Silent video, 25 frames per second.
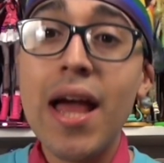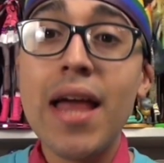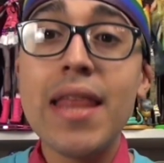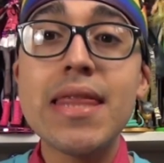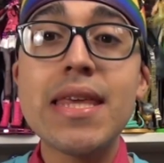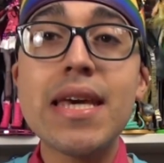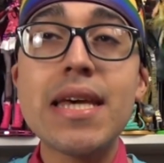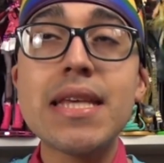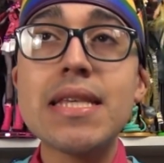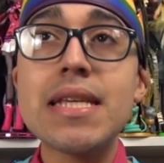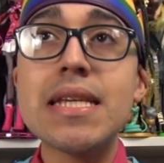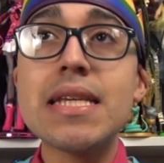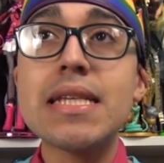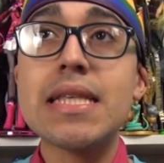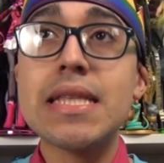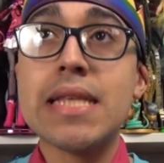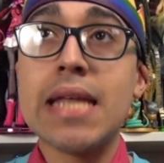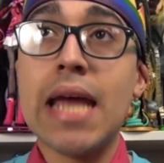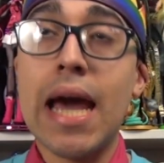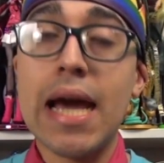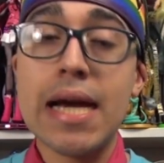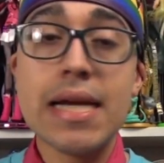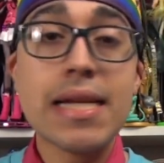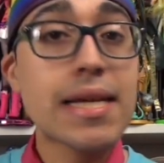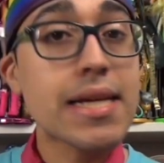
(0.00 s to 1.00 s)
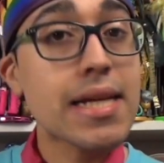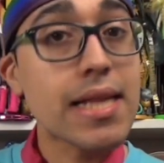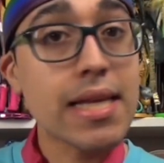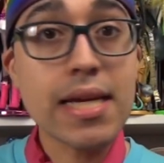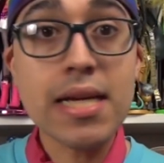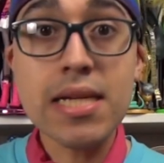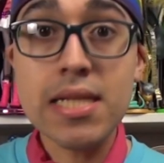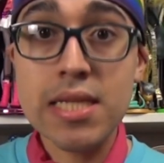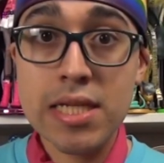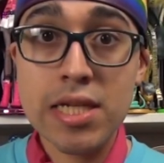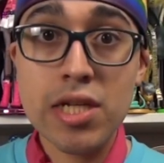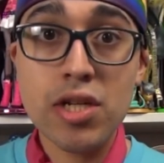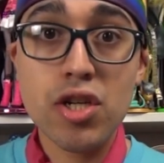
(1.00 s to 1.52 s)
This is technically
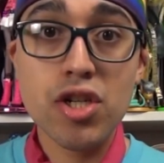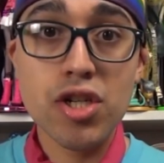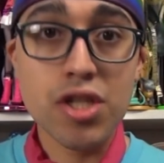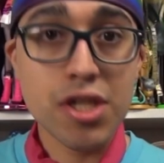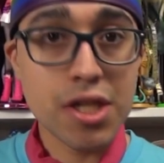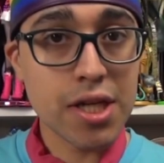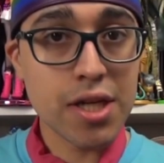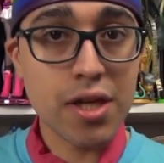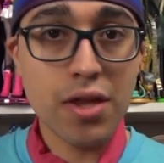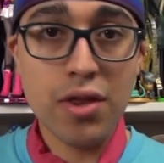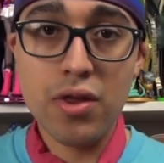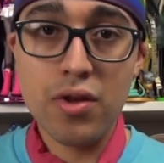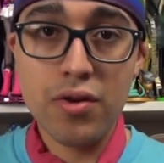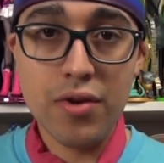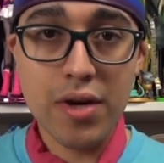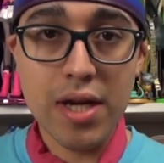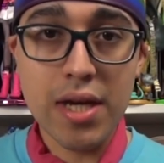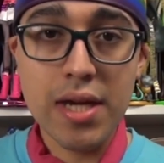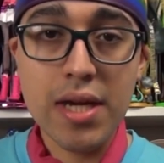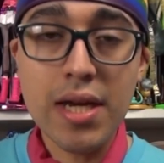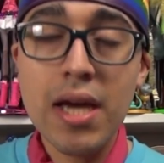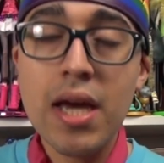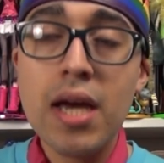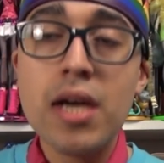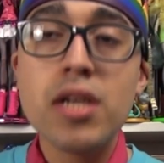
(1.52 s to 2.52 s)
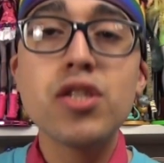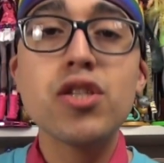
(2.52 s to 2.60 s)
considered G3.